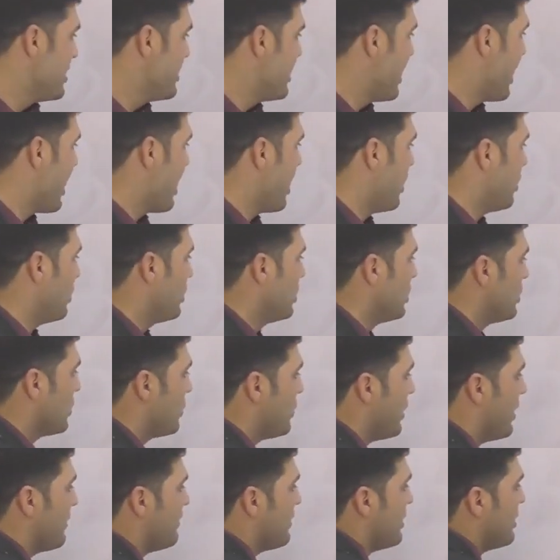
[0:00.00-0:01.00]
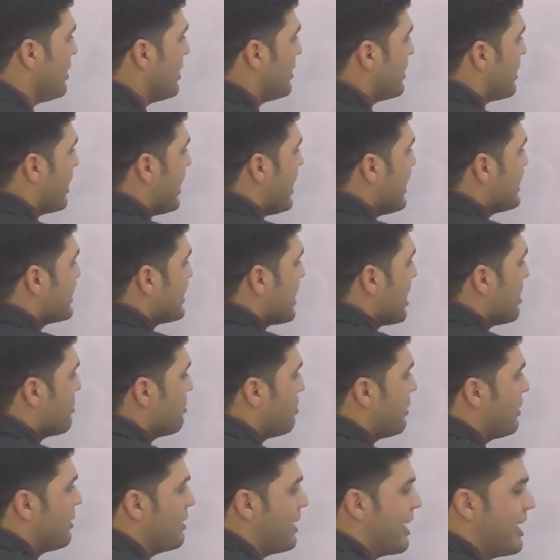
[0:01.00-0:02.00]
Now we have another
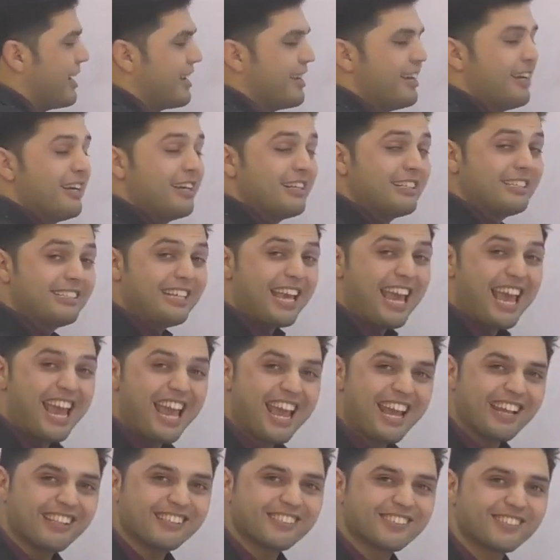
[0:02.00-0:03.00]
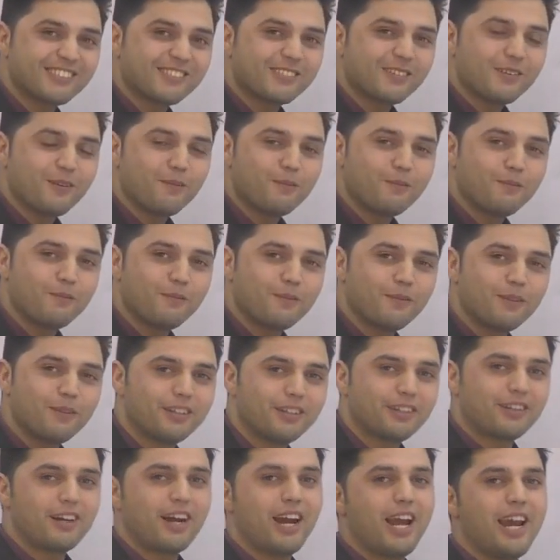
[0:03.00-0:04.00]
example like dance,
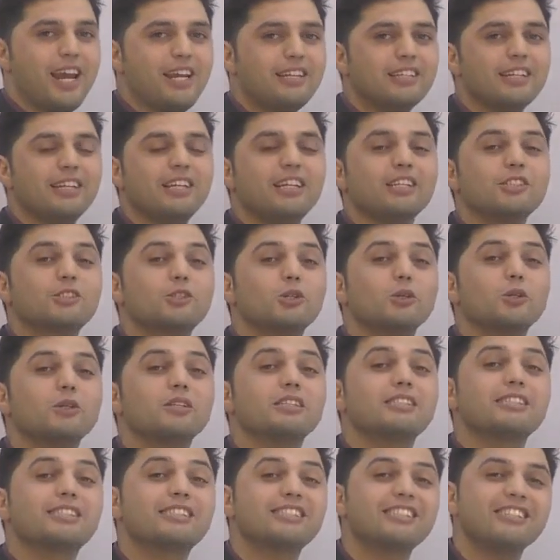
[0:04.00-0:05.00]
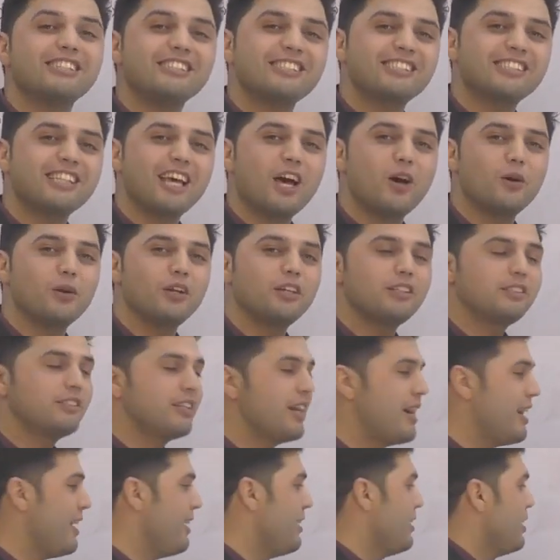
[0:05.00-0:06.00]
right? So s sound is
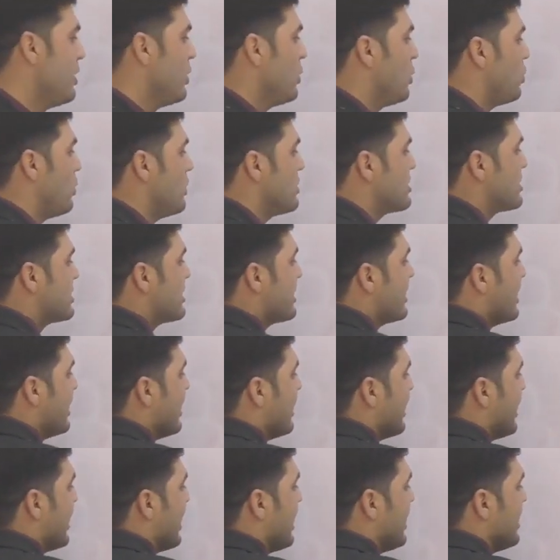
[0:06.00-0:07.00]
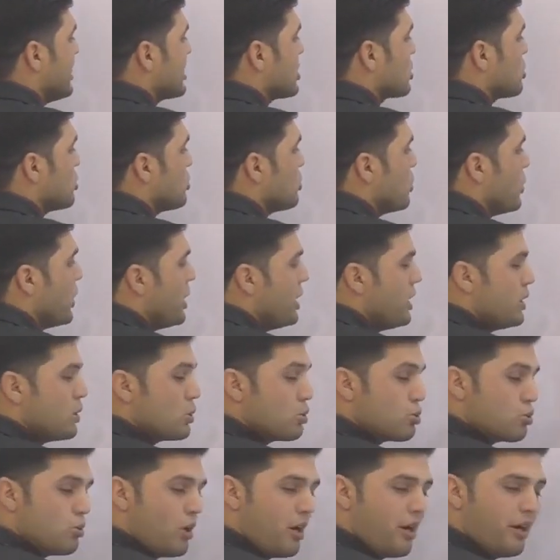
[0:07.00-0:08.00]
there. Once again, it is, we
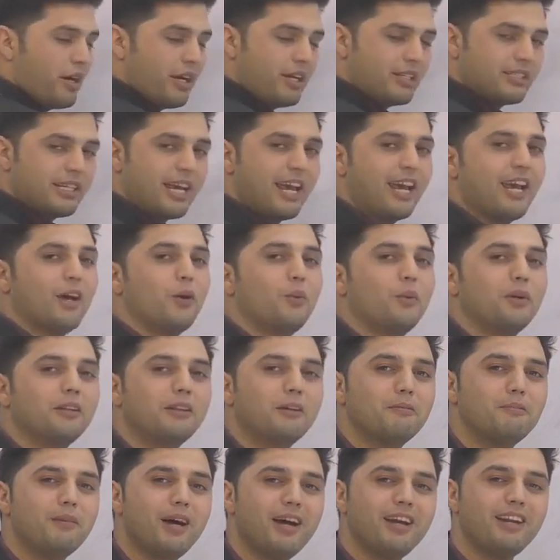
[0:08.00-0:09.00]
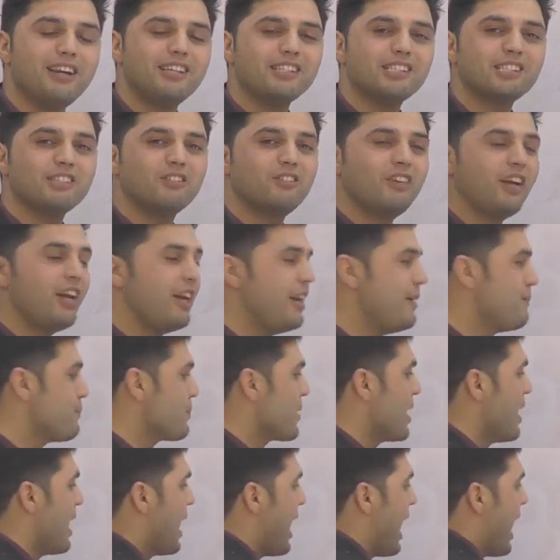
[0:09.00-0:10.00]
write with the minus
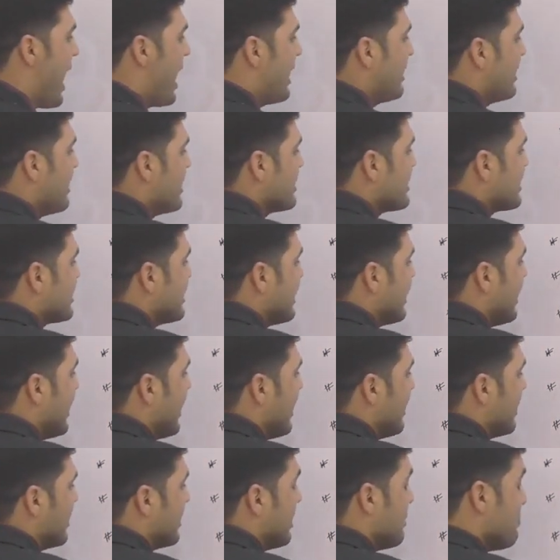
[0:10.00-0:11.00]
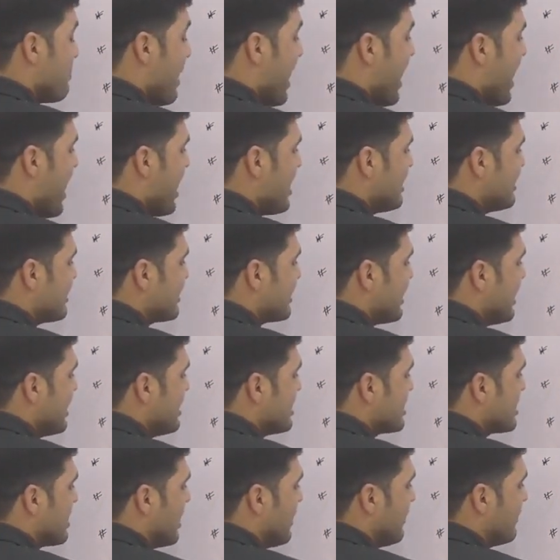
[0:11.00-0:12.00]
v, and the second, the past
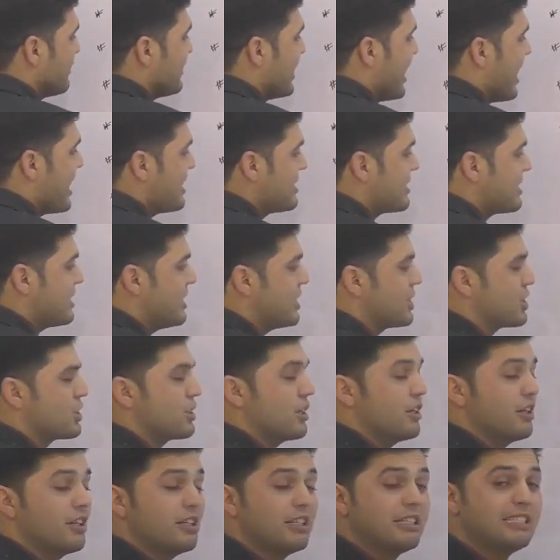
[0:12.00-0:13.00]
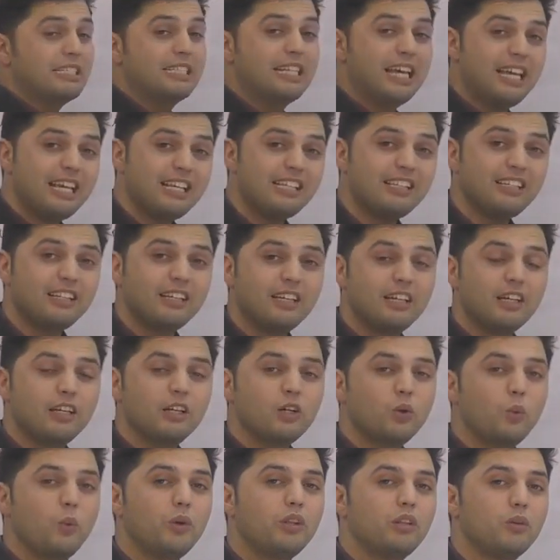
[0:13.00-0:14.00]
tense of dance is d.
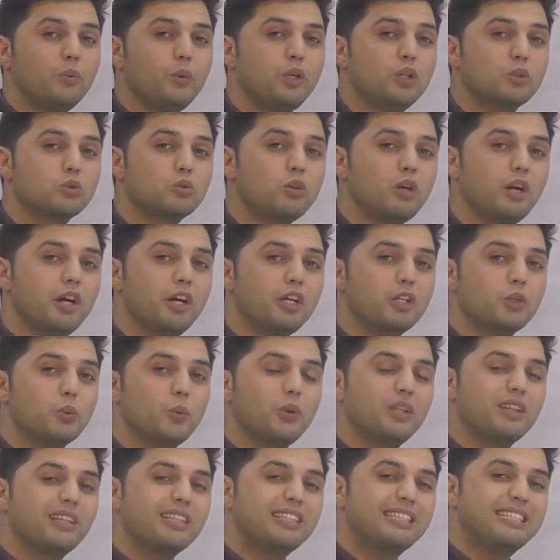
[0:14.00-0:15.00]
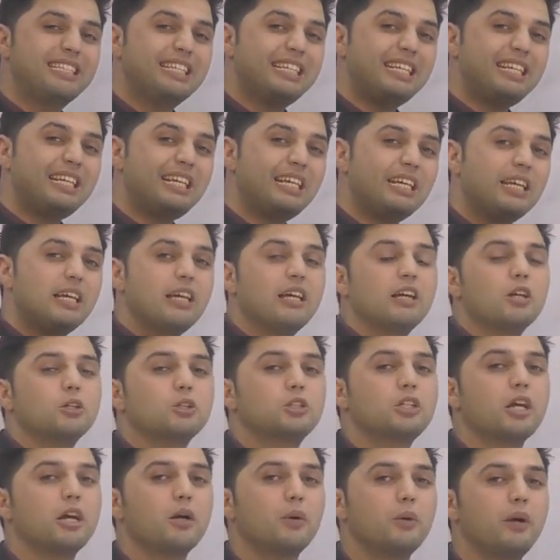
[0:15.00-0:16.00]
We write with the d.
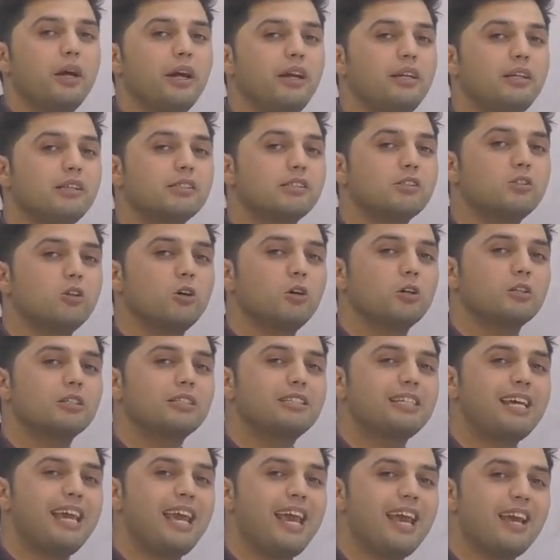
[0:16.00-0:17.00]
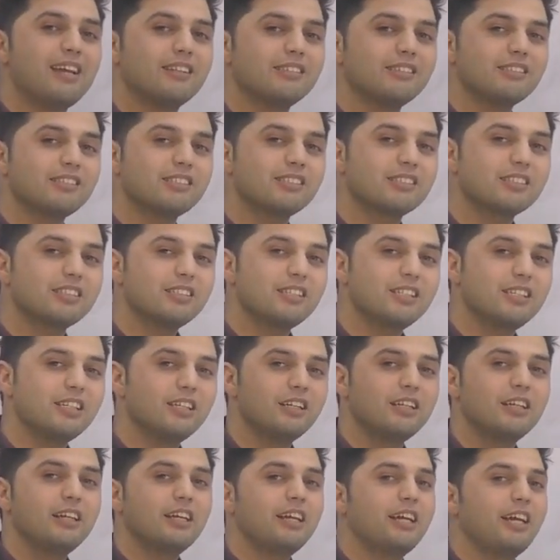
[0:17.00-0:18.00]
So it is not danced,
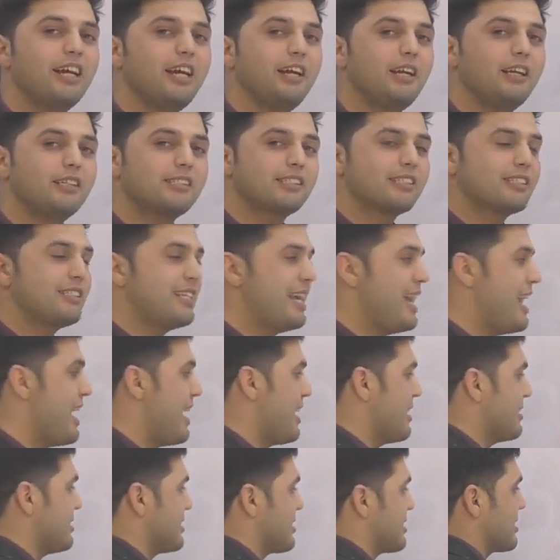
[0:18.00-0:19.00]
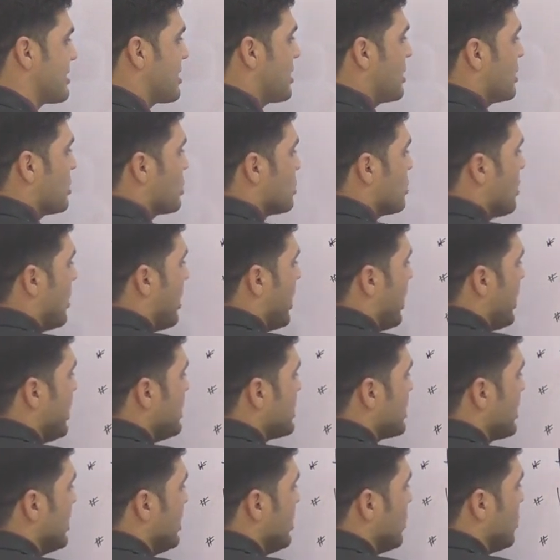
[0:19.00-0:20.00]
it is danced,
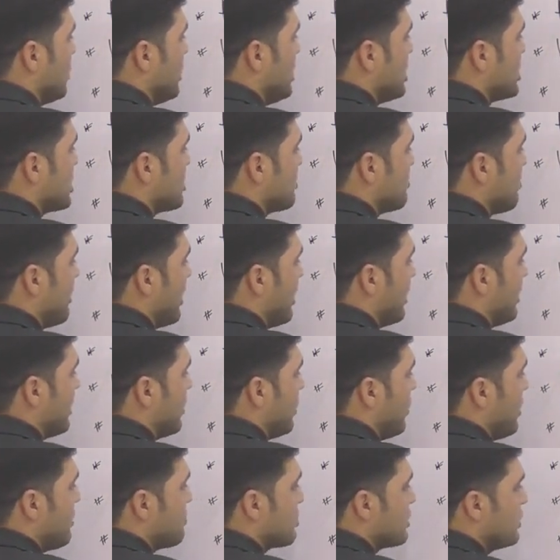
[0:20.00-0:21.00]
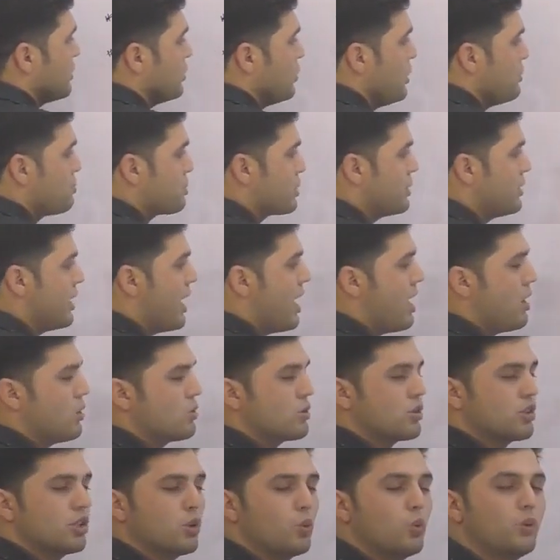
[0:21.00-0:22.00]
right? We
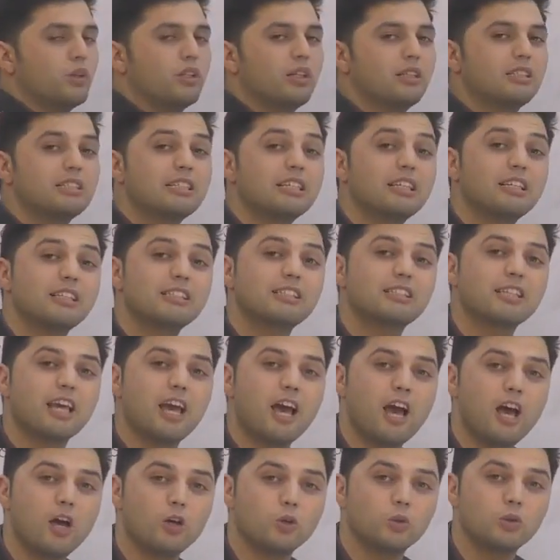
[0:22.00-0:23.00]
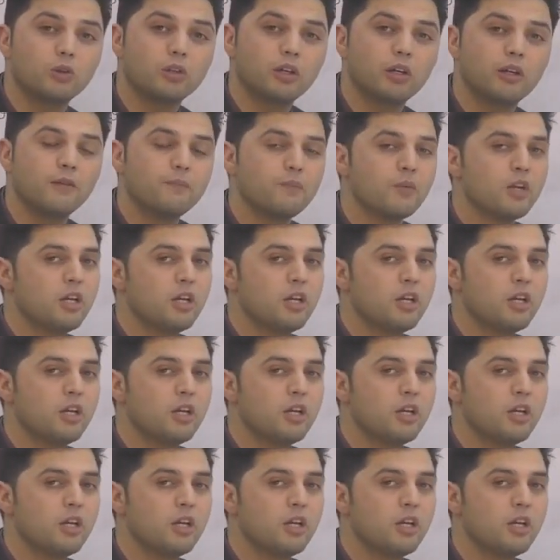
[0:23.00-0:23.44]
pronounce it with a t sound.